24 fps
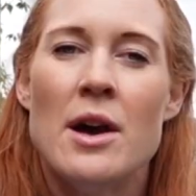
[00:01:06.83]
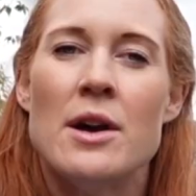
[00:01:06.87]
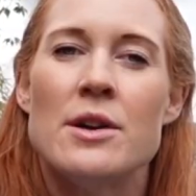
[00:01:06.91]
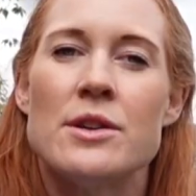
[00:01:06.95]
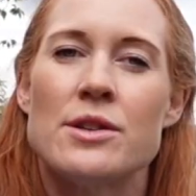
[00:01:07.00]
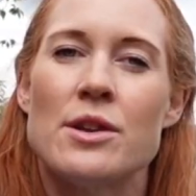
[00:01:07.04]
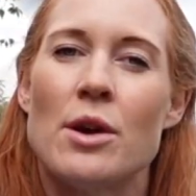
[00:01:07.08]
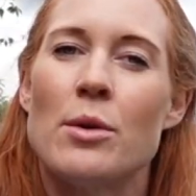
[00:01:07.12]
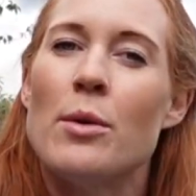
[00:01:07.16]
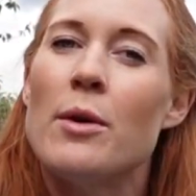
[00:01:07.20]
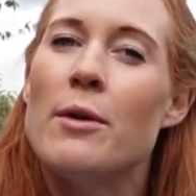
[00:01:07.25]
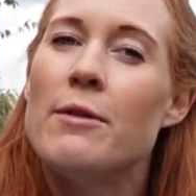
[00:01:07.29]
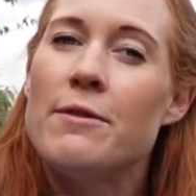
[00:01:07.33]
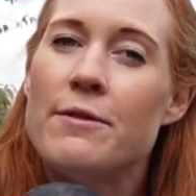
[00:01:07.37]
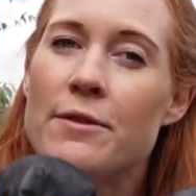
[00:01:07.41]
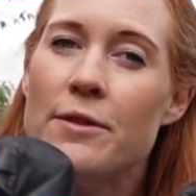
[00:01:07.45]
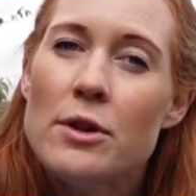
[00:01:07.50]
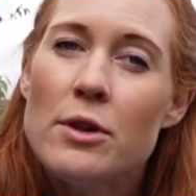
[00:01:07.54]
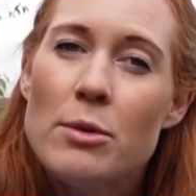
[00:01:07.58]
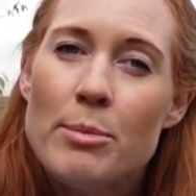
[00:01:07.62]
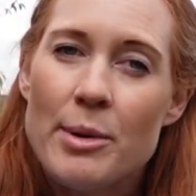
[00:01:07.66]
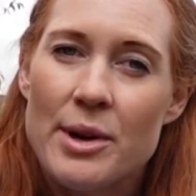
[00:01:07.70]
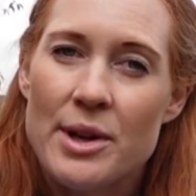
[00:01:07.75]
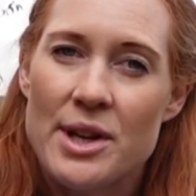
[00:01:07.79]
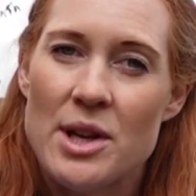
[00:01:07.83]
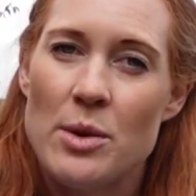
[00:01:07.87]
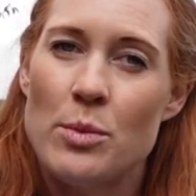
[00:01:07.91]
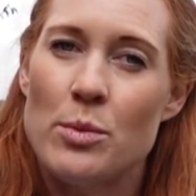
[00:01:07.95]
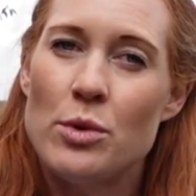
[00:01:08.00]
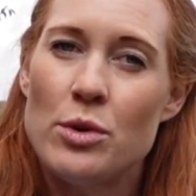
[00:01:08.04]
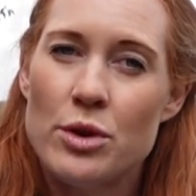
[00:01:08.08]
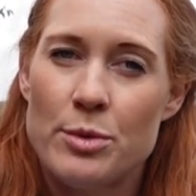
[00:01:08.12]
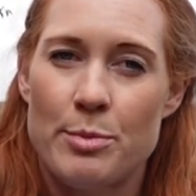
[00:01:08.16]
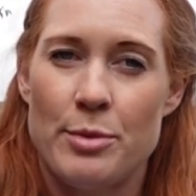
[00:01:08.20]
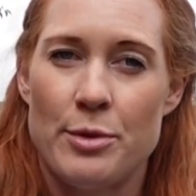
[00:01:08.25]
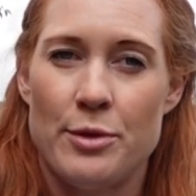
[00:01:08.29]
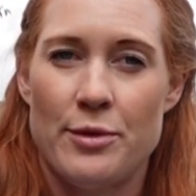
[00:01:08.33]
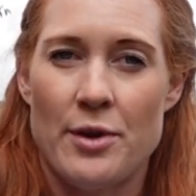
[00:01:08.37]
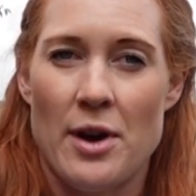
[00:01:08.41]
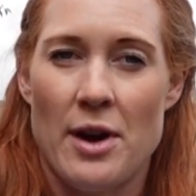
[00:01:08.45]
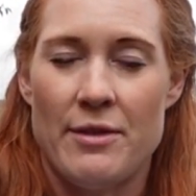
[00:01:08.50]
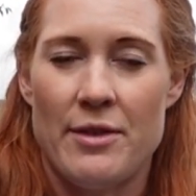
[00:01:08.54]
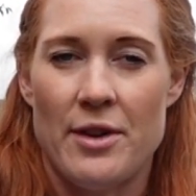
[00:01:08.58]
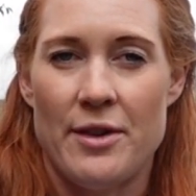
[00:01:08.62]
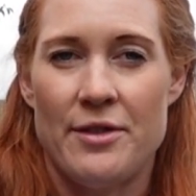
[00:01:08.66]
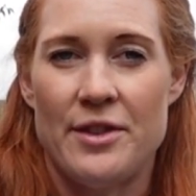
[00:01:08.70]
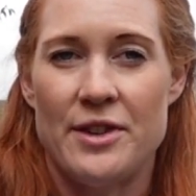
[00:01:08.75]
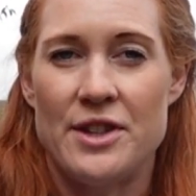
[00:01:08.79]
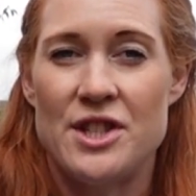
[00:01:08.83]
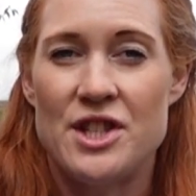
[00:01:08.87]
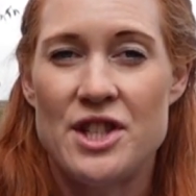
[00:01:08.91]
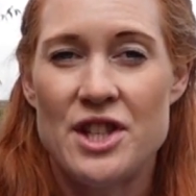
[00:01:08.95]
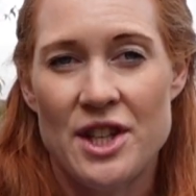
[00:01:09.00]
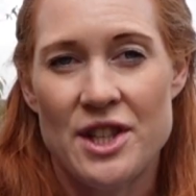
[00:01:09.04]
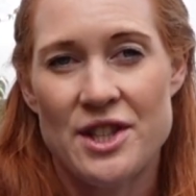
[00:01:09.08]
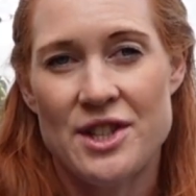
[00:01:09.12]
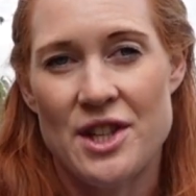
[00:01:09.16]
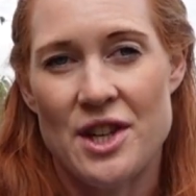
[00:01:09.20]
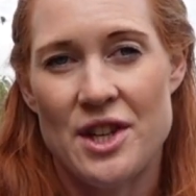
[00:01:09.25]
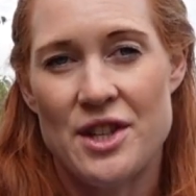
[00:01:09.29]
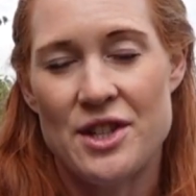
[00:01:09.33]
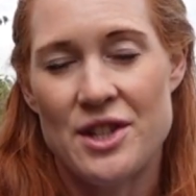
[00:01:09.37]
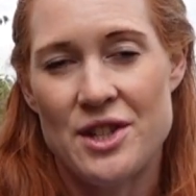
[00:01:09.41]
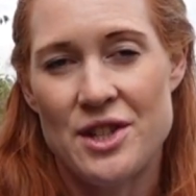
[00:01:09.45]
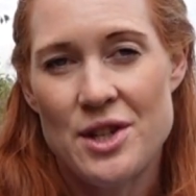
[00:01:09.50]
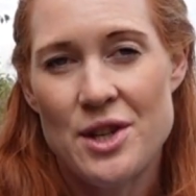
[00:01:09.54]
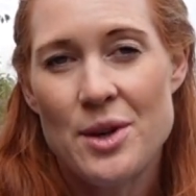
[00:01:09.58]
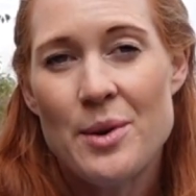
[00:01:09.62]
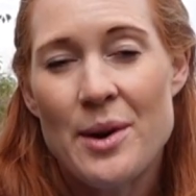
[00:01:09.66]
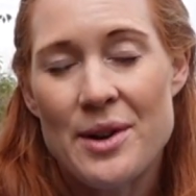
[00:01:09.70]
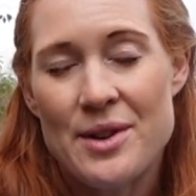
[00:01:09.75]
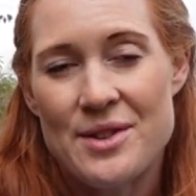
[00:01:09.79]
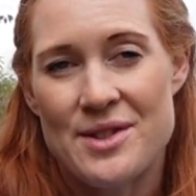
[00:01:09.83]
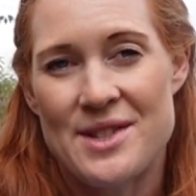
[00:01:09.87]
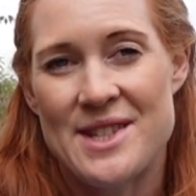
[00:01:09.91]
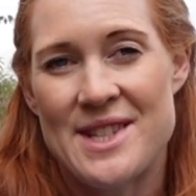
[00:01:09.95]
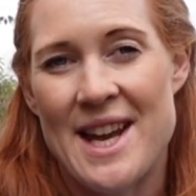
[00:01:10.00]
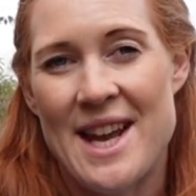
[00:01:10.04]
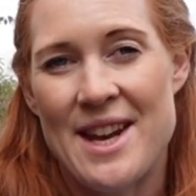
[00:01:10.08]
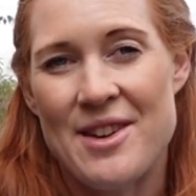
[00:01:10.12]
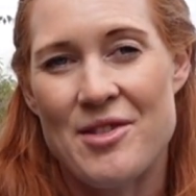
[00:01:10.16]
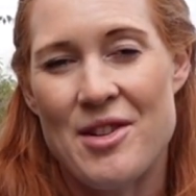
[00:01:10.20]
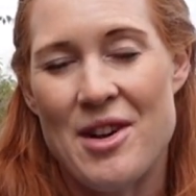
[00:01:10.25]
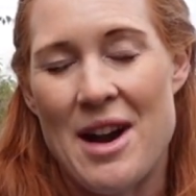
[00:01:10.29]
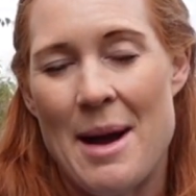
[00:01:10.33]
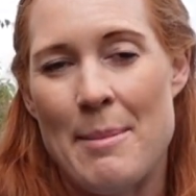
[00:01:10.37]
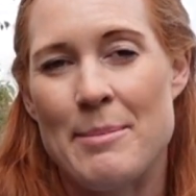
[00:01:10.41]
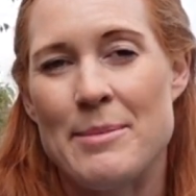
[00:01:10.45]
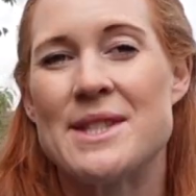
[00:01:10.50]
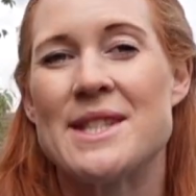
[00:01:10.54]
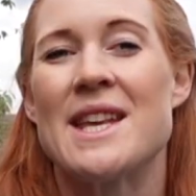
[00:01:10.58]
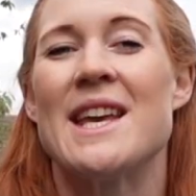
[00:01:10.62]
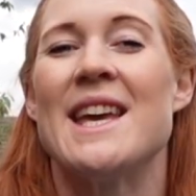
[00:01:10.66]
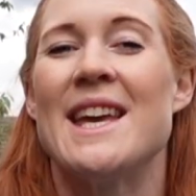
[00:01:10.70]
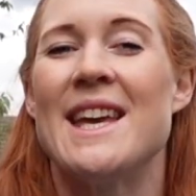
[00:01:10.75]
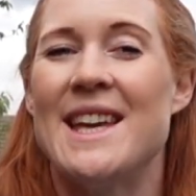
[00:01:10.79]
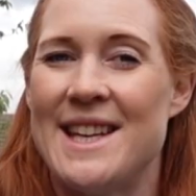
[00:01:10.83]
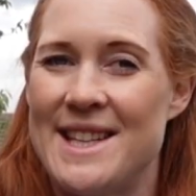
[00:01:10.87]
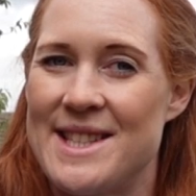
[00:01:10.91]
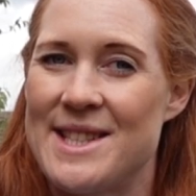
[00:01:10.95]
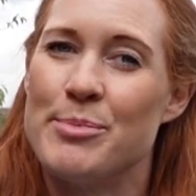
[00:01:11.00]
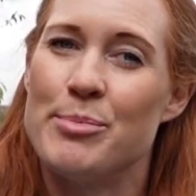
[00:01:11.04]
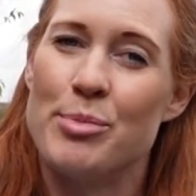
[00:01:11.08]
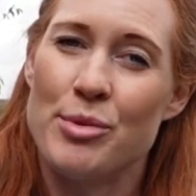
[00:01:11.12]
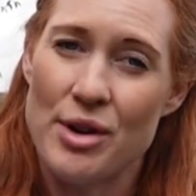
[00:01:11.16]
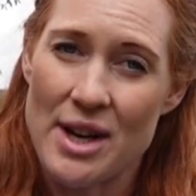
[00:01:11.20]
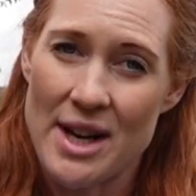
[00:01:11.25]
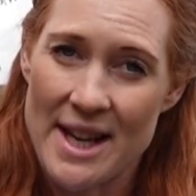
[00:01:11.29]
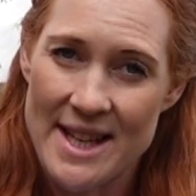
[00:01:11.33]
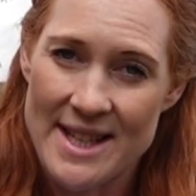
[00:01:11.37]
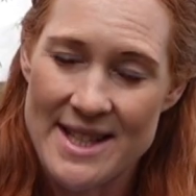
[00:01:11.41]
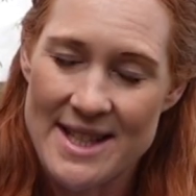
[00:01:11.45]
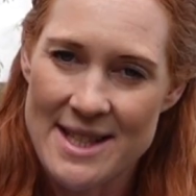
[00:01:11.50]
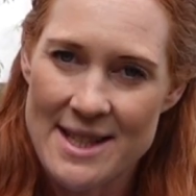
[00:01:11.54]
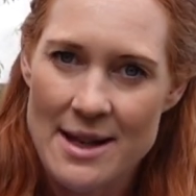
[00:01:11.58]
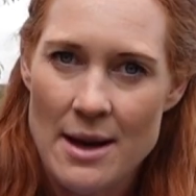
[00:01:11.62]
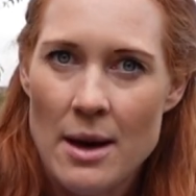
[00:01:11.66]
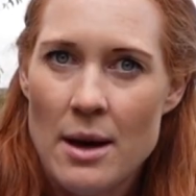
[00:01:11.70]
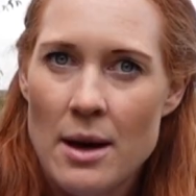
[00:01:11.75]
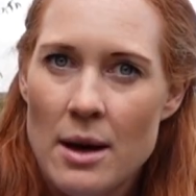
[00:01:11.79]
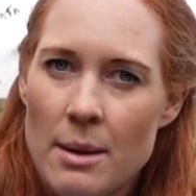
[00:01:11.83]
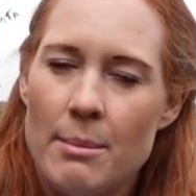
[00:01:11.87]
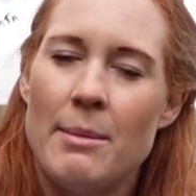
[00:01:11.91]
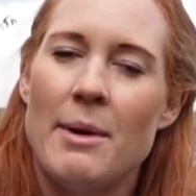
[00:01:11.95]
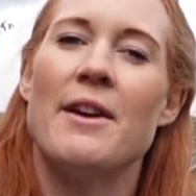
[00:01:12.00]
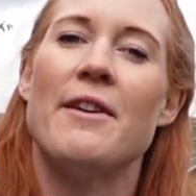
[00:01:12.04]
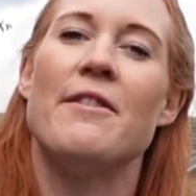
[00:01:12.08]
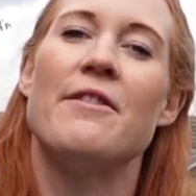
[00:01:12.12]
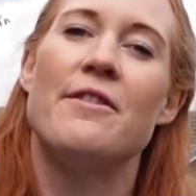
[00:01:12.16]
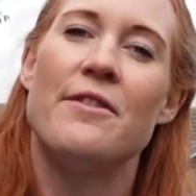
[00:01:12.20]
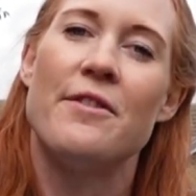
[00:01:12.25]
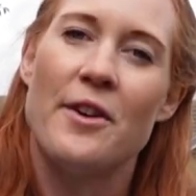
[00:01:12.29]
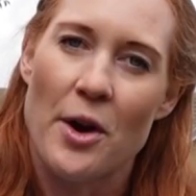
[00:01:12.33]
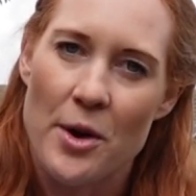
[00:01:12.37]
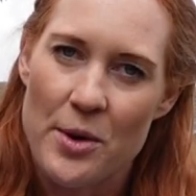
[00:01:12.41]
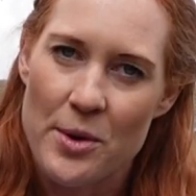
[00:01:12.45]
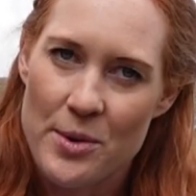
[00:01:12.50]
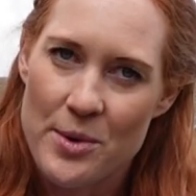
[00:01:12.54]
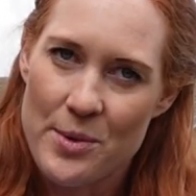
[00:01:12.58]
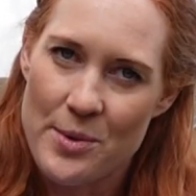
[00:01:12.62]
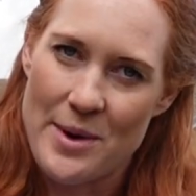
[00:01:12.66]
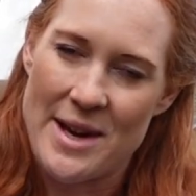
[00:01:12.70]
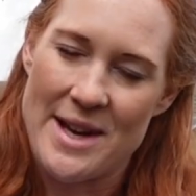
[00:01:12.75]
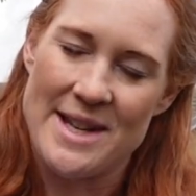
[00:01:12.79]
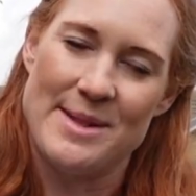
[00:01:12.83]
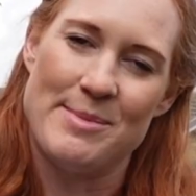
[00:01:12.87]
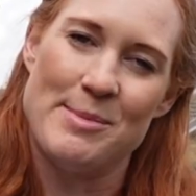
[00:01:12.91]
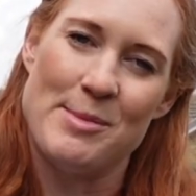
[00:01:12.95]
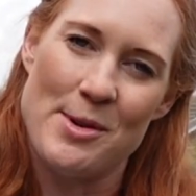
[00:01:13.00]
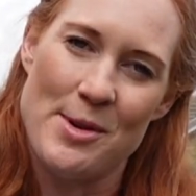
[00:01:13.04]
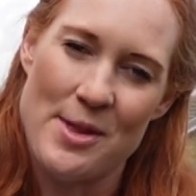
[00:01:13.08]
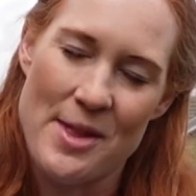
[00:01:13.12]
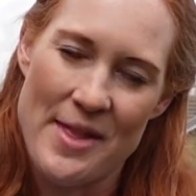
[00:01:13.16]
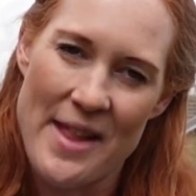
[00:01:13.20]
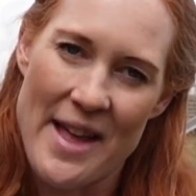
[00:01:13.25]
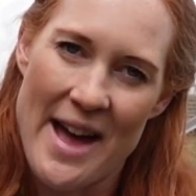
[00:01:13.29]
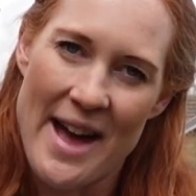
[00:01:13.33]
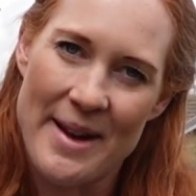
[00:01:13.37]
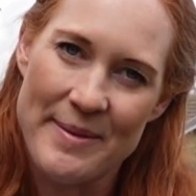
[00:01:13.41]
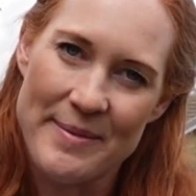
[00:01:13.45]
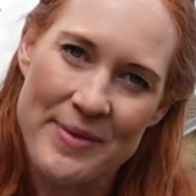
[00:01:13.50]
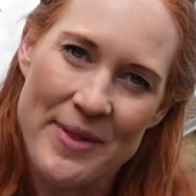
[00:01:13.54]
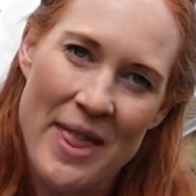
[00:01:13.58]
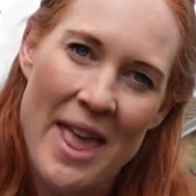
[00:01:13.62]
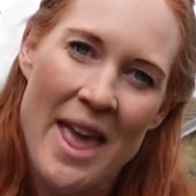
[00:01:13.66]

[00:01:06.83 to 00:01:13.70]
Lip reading: So full body waterproof cover for just under 210 grams is brilliant. My phone weighs more than that.